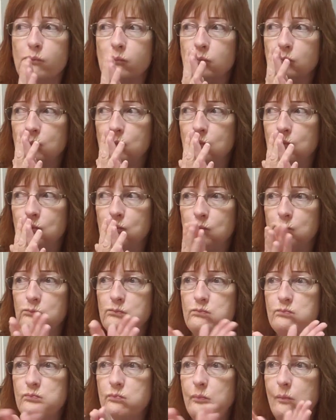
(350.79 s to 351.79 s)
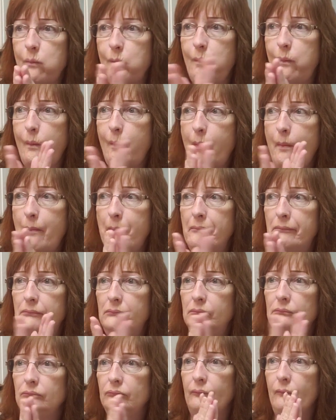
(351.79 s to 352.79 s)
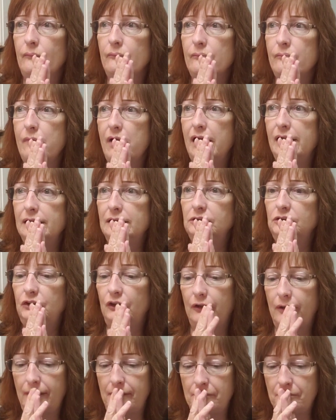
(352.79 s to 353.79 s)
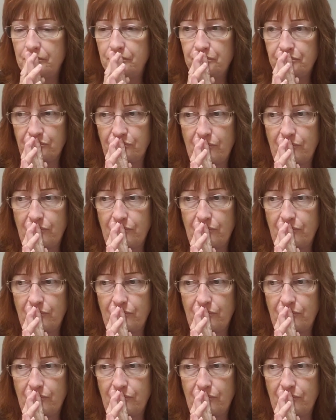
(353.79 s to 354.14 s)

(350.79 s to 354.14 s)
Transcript: Mm, and um,